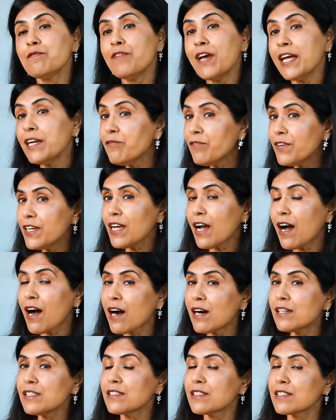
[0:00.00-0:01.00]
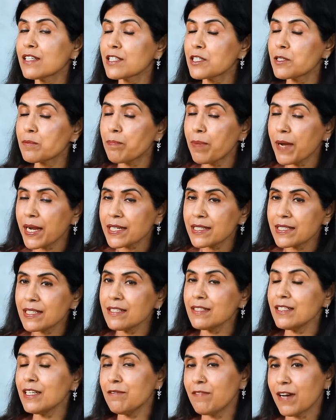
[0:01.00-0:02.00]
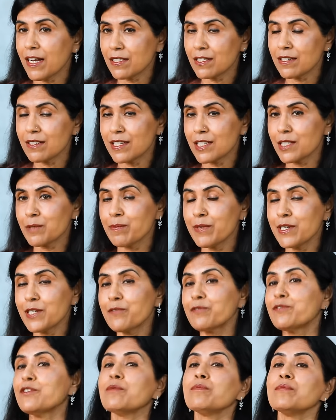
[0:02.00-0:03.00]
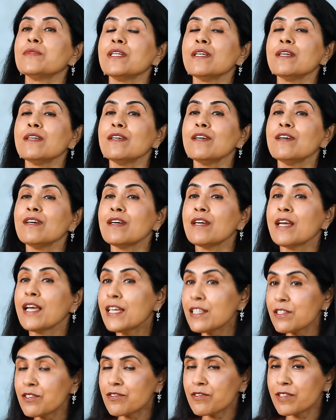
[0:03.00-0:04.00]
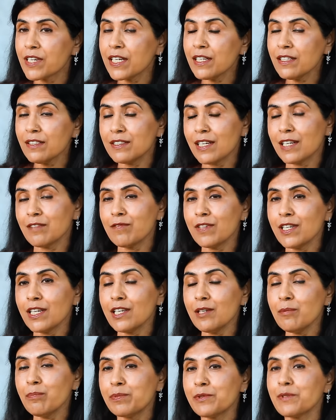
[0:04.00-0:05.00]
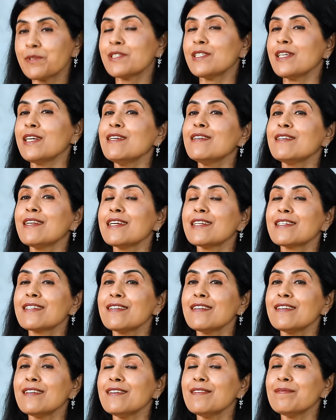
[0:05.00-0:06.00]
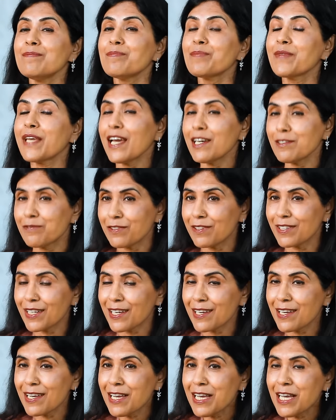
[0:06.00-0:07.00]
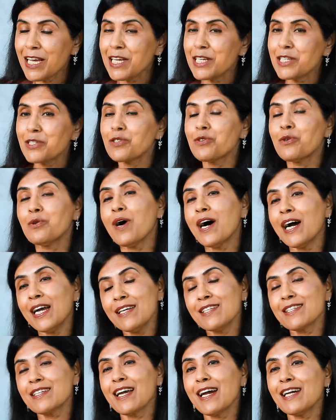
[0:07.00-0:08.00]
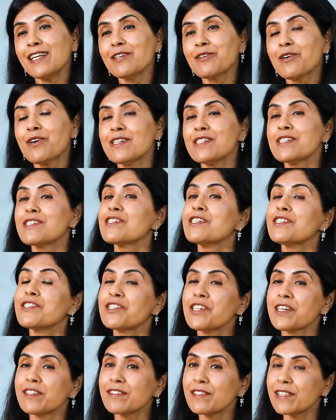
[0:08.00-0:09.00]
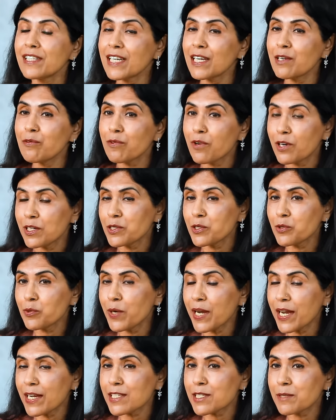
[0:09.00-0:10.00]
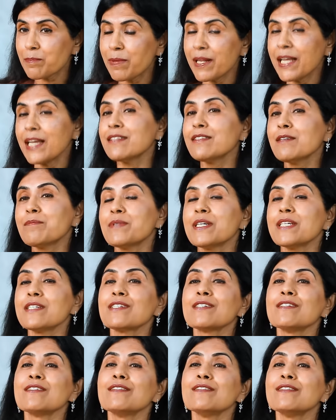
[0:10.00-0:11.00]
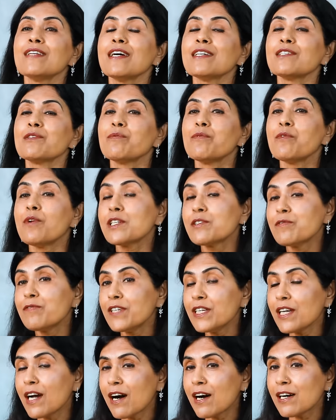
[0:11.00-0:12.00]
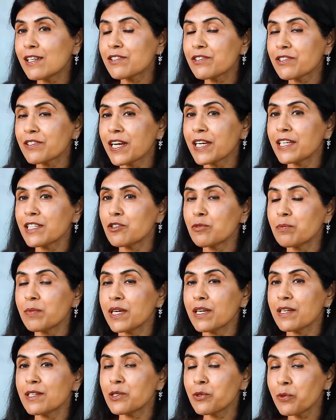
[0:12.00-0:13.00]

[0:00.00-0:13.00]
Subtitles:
when we are suspecting the vaginismus from the history, then we proceed little carefully. So, I as a gynecologist generally want to explain the patient that what we are trying to be